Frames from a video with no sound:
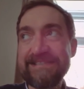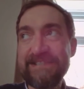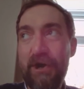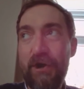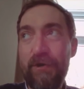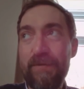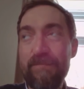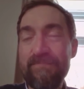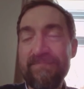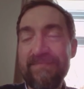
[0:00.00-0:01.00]
So,
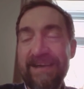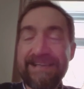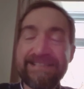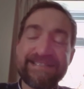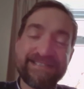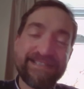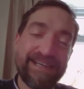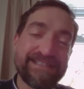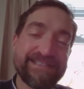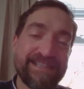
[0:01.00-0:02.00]

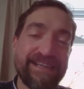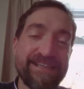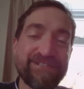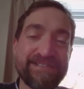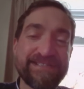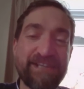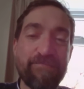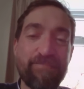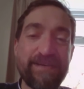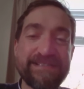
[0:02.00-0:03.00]
it's an
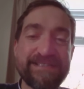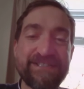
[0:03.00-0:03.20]
interesting piece.